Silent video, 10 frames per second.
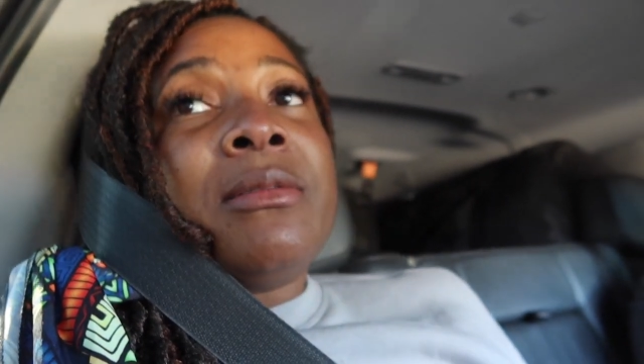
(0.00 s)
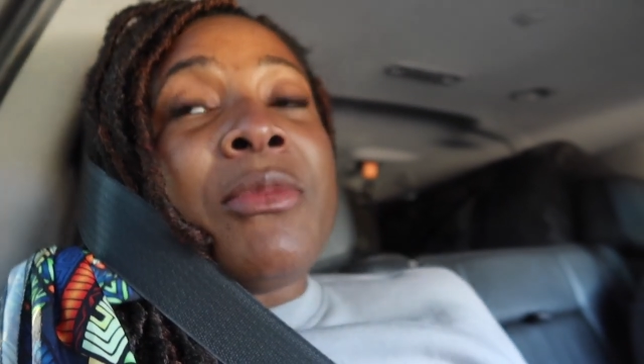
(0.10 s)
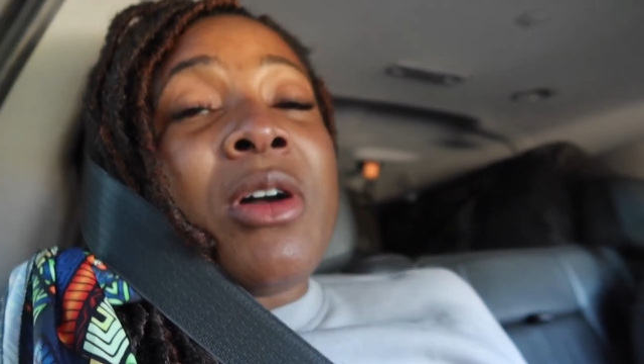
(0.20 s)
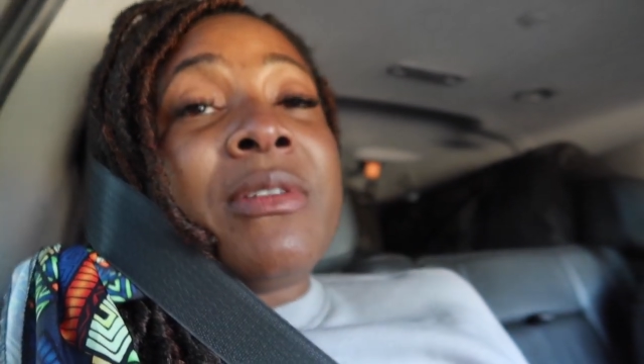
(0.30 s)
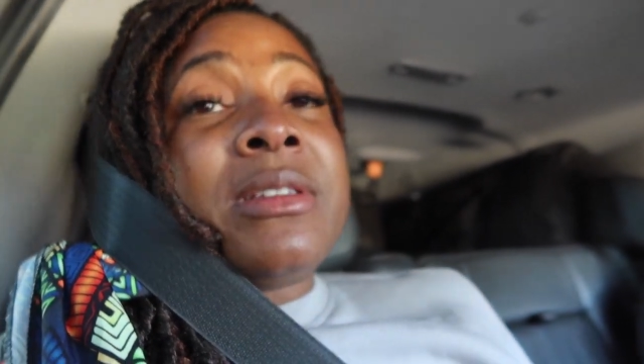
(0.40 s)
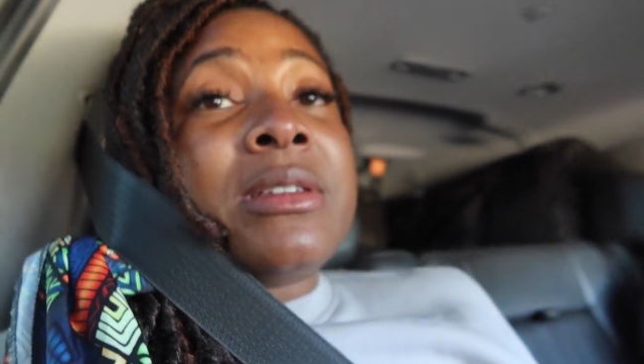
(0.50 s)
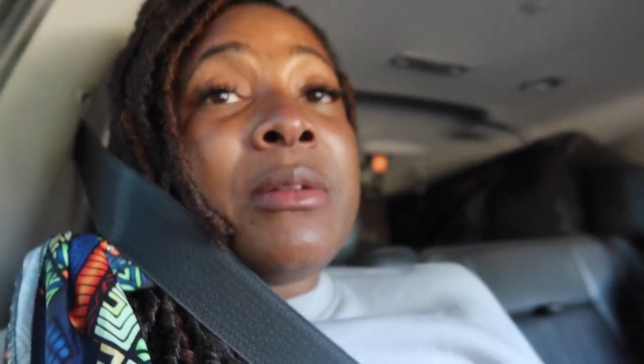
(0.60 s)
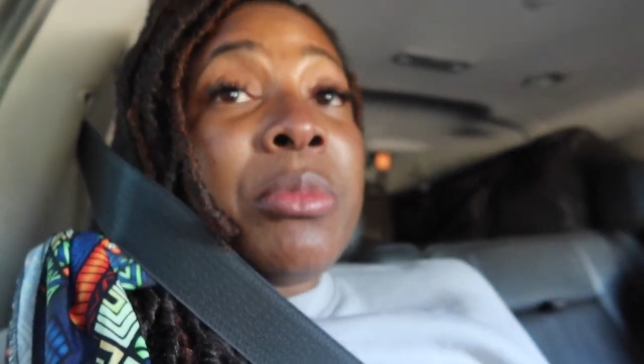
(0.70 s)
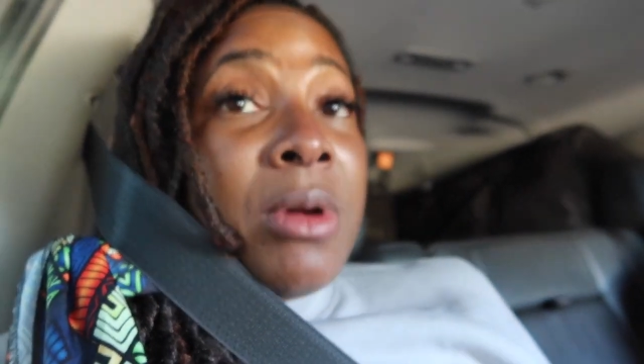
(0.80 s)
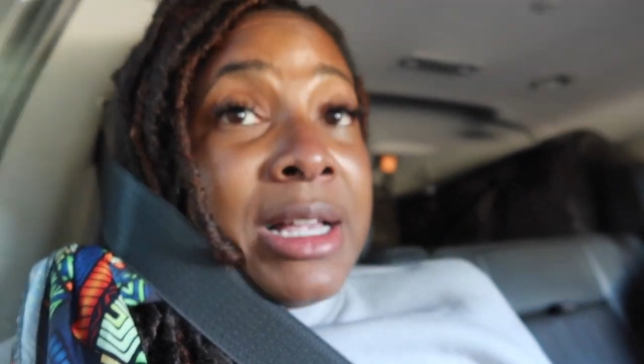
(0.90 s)
marvelous, and
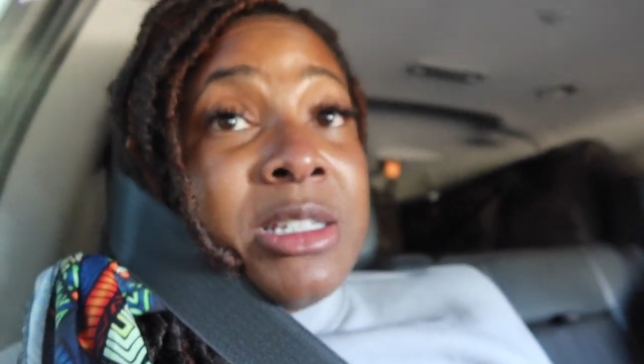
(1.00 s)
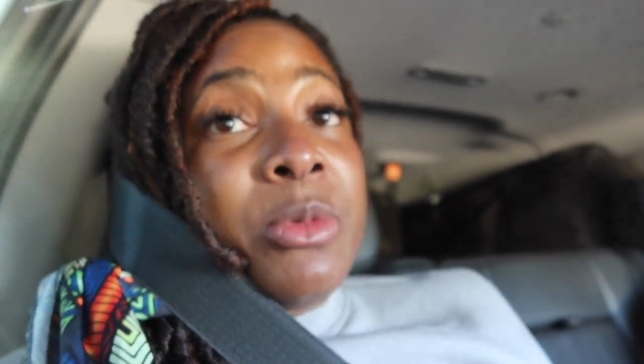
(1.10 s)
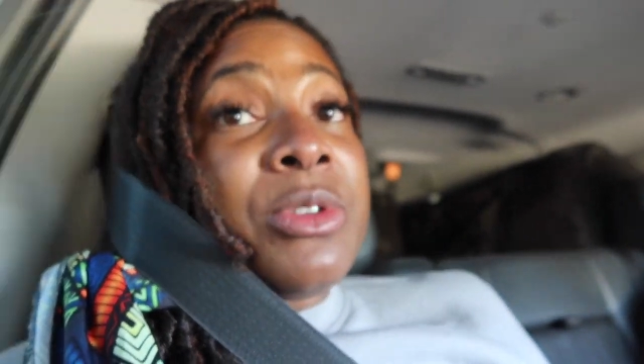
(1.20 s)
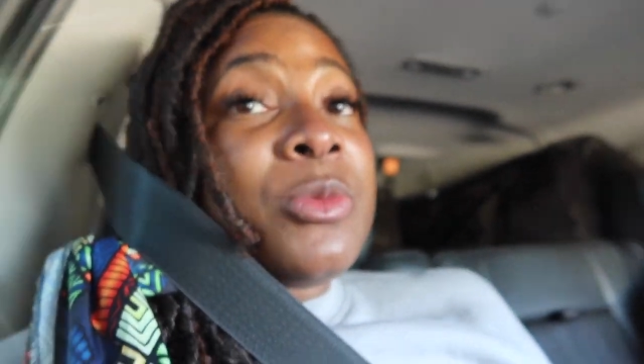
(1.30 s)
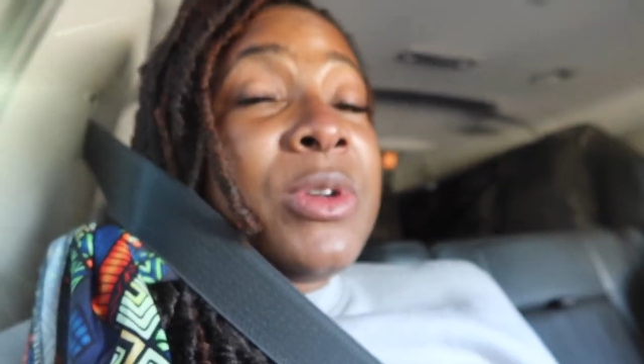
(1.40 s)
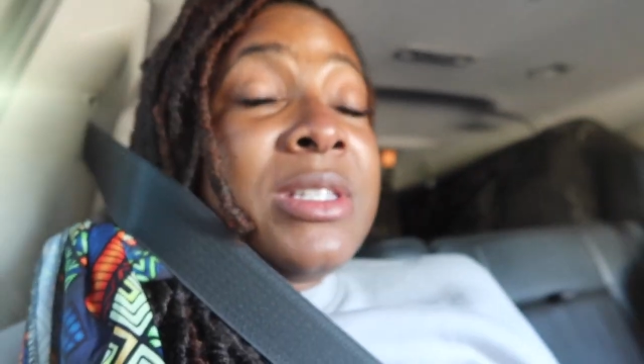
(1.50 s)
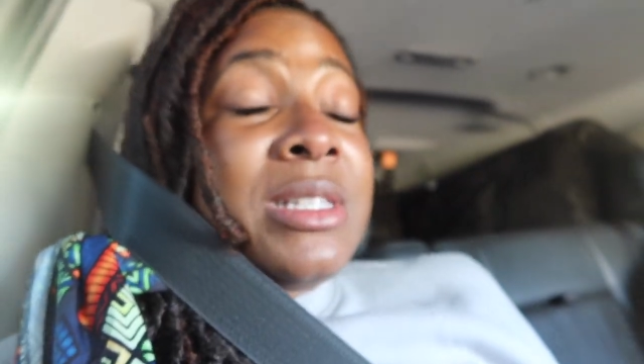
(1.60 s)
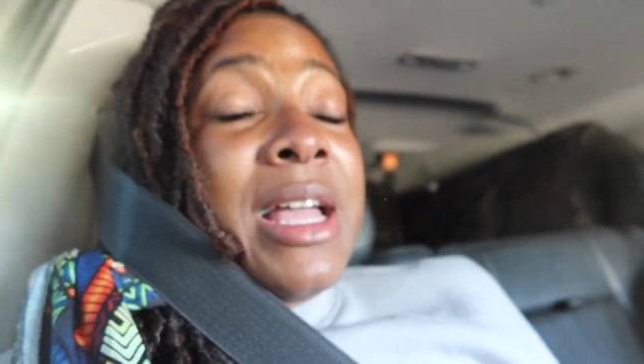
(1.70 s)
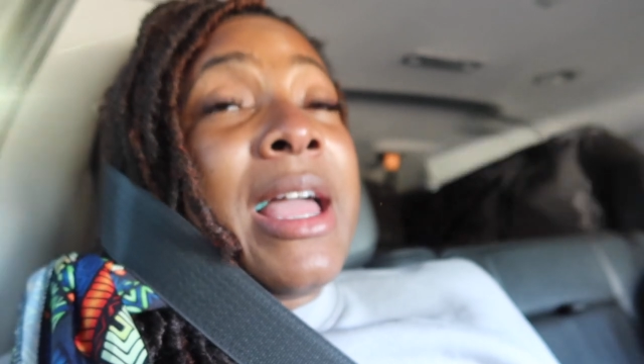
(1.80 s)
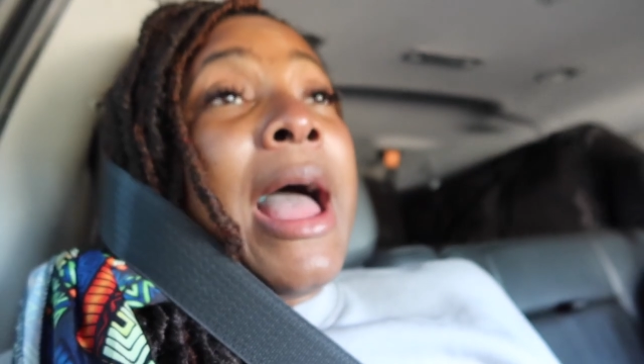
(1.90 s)
a prosperous
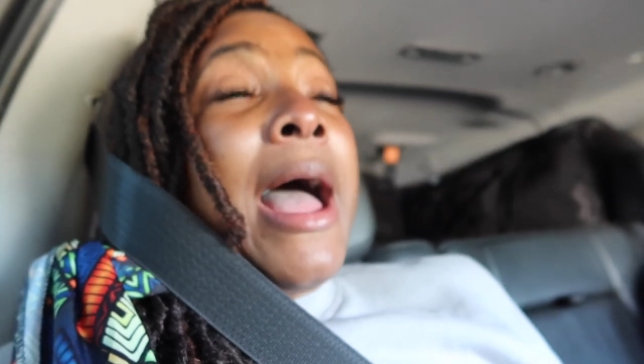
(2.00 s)
Wednesday.